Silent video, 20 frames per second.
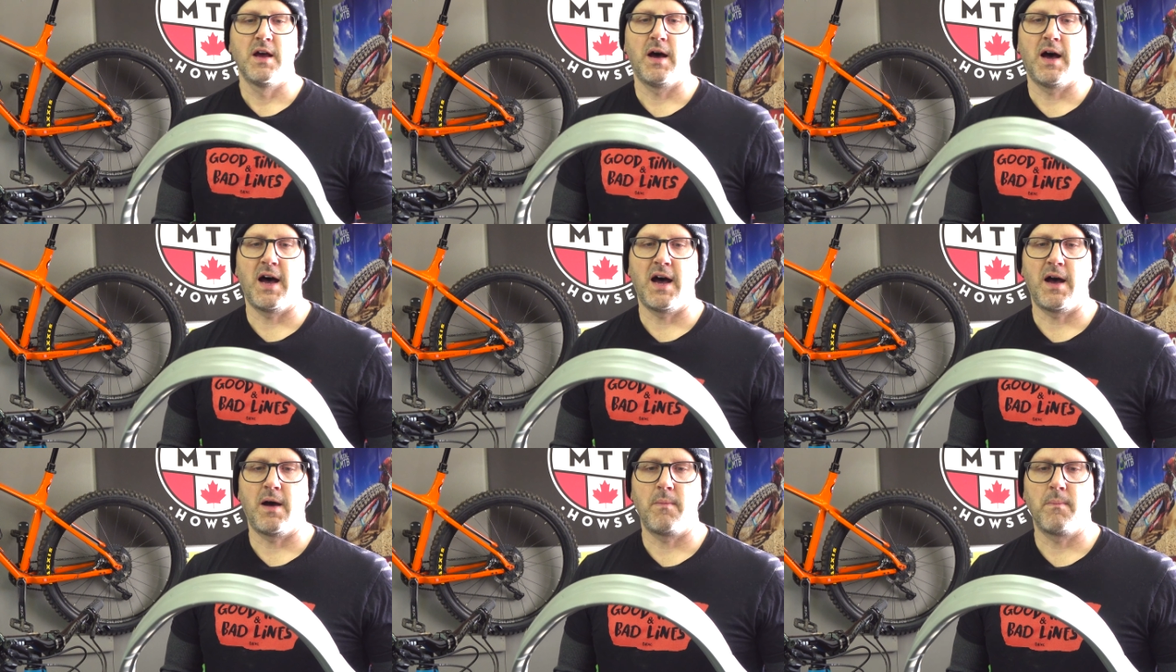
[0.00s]

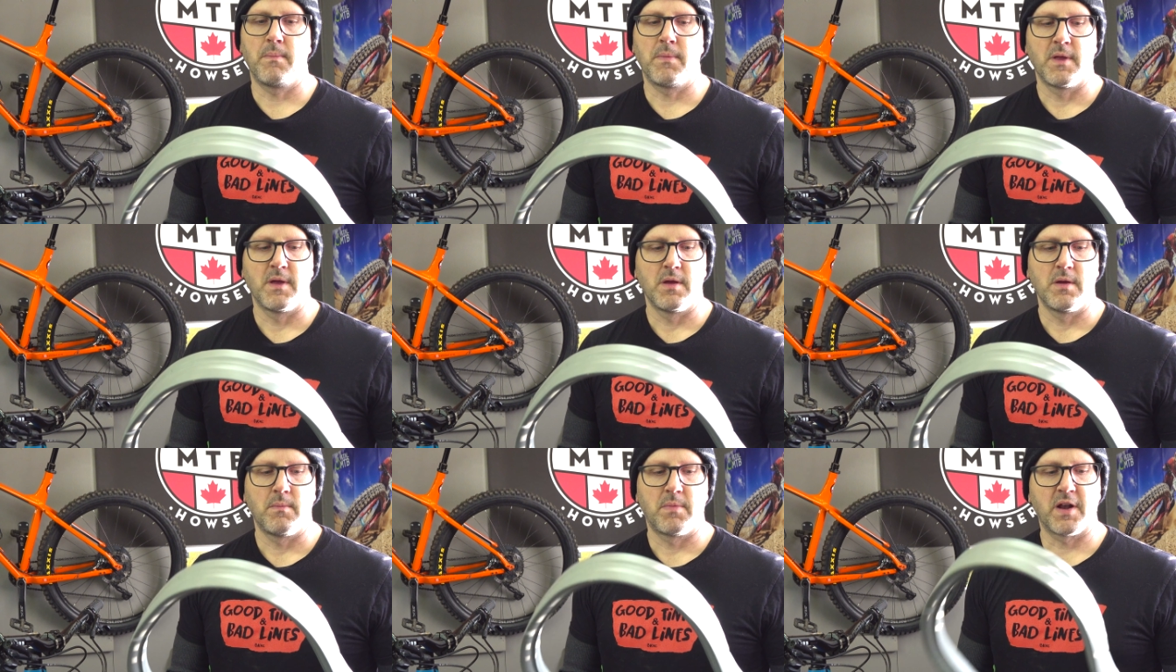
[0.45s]
Um,
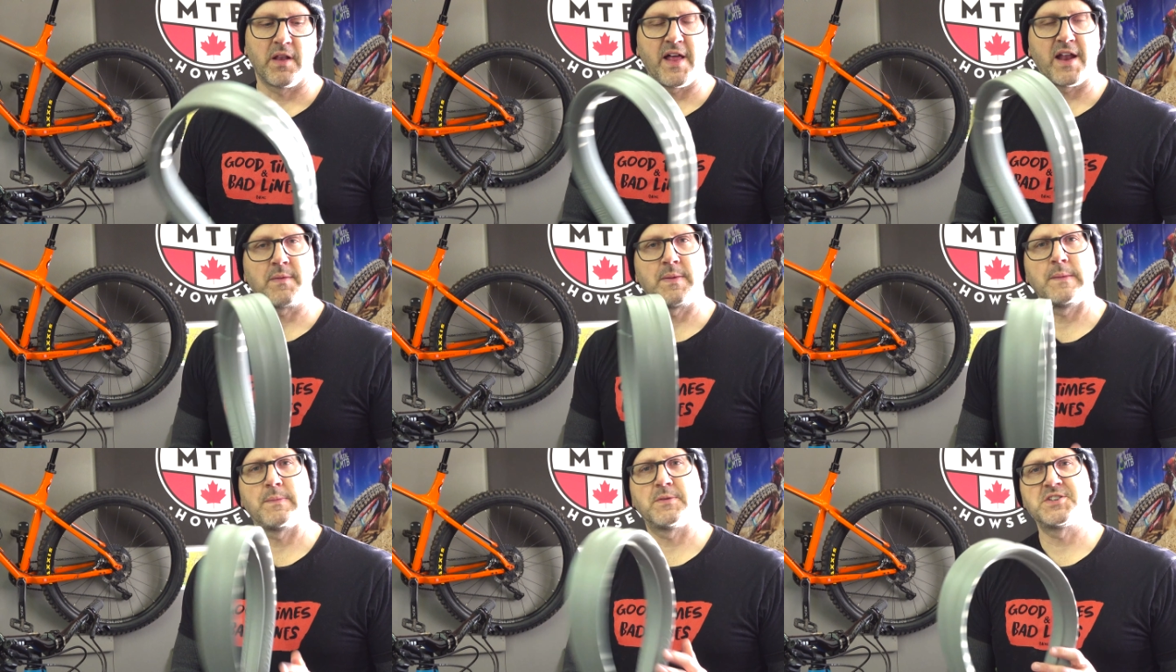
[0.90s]
but a
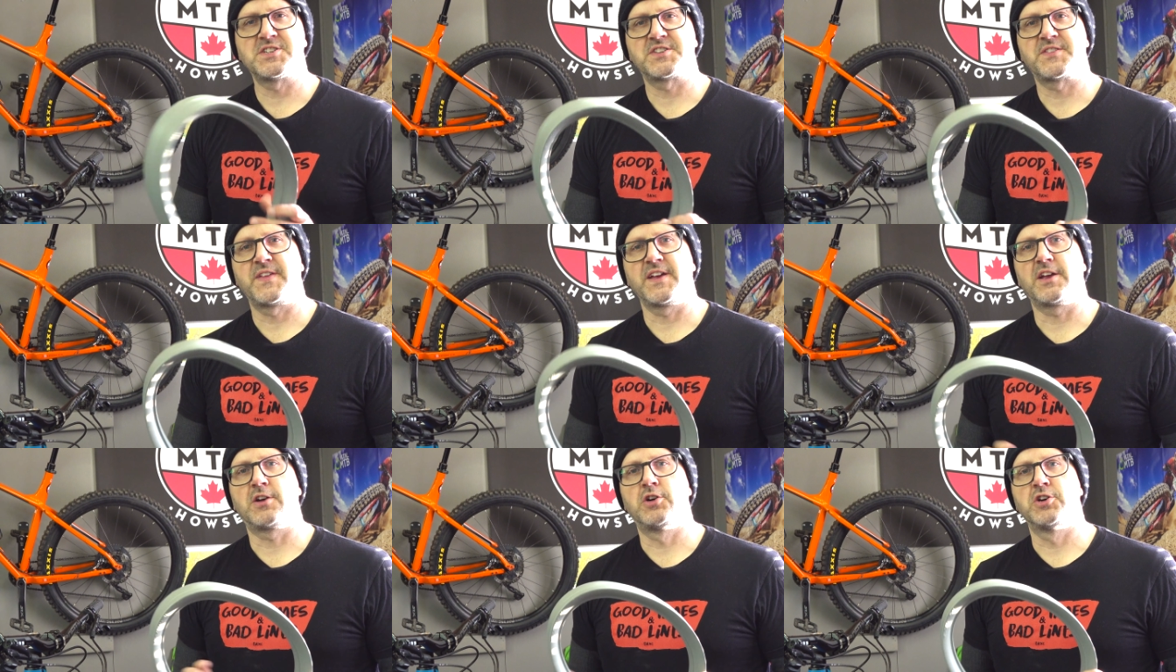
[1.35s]
lot of people
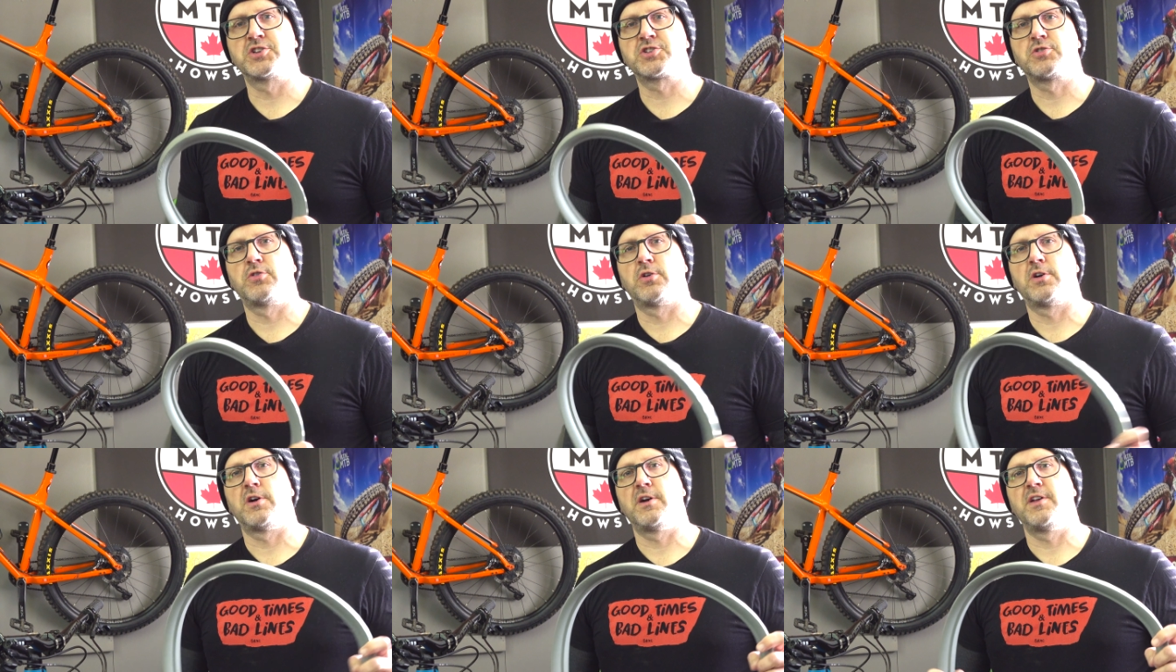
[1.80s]
just think
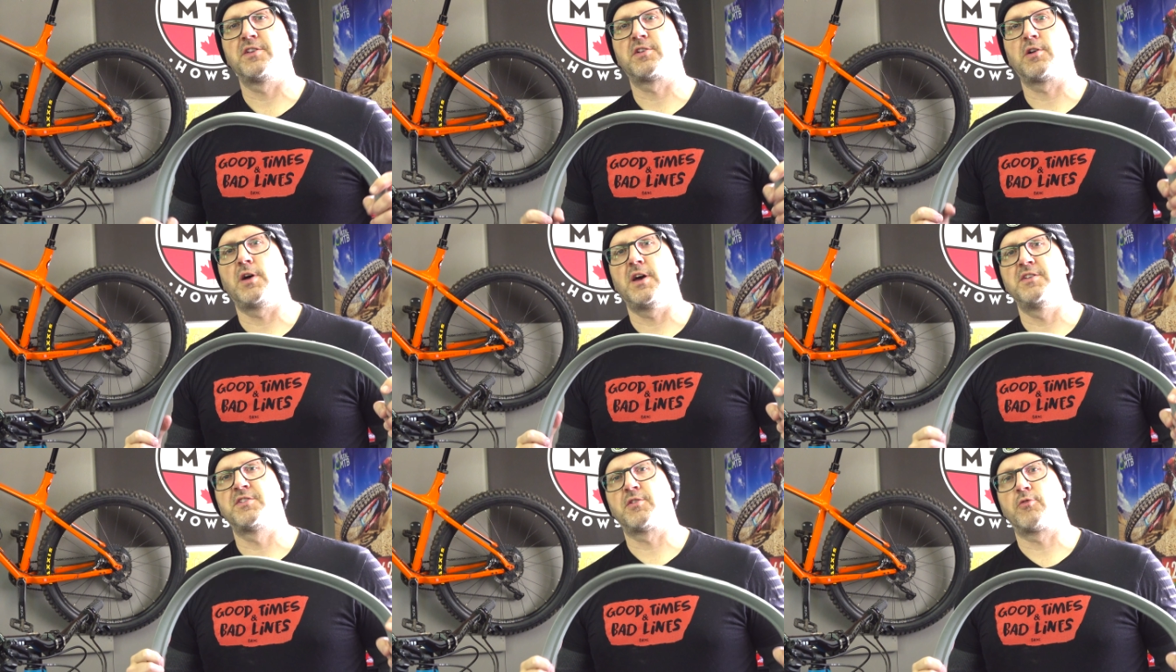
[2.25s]
Cushcore is
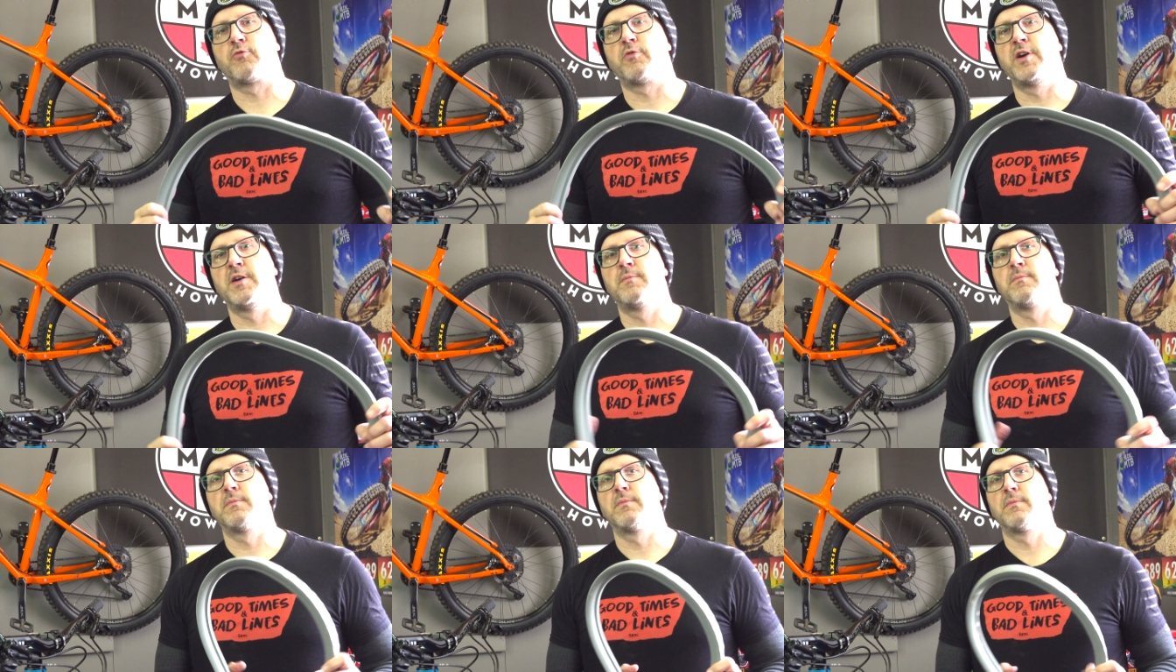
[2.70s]
a, is a
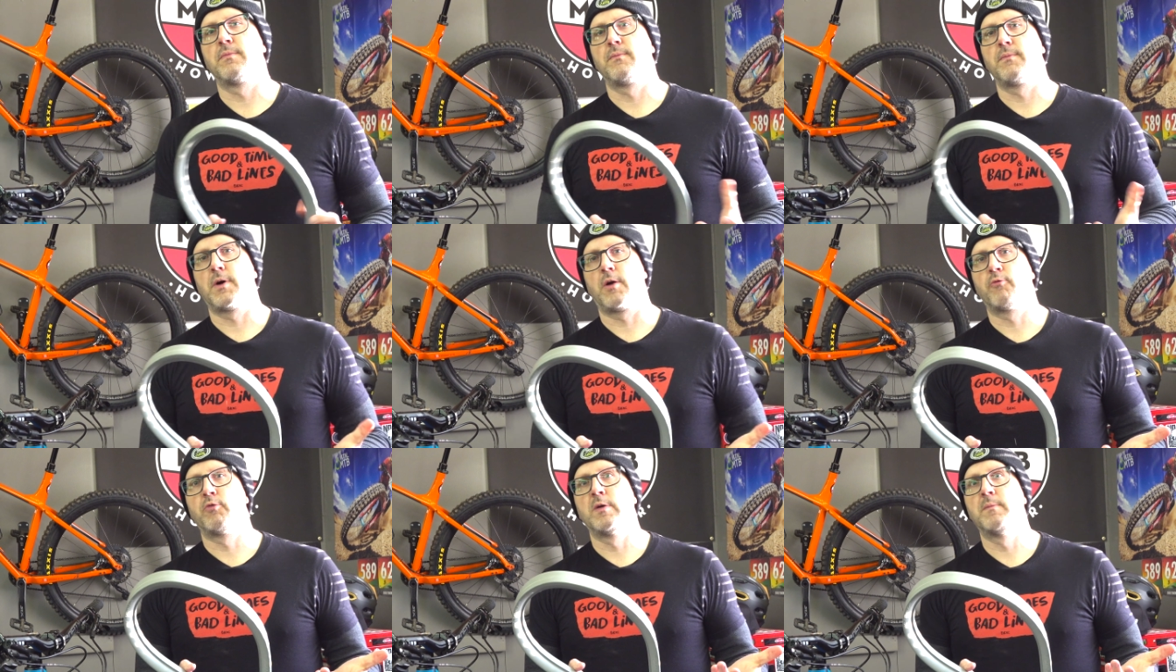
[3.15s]
rim
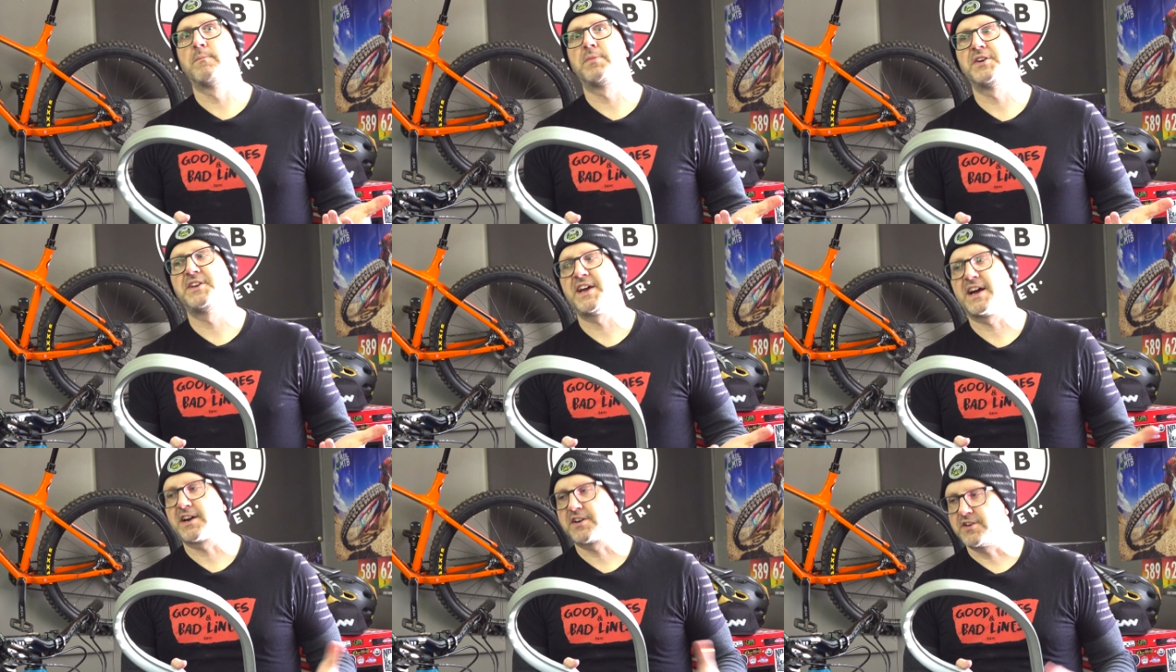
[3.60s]
a rim
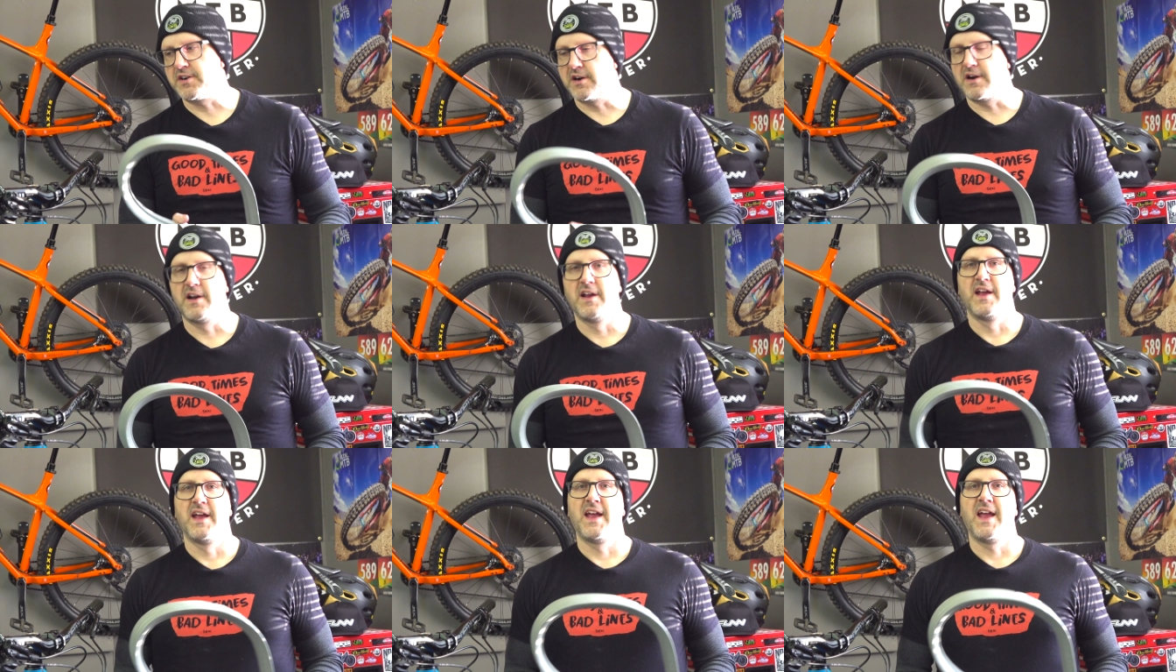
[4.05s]
protector.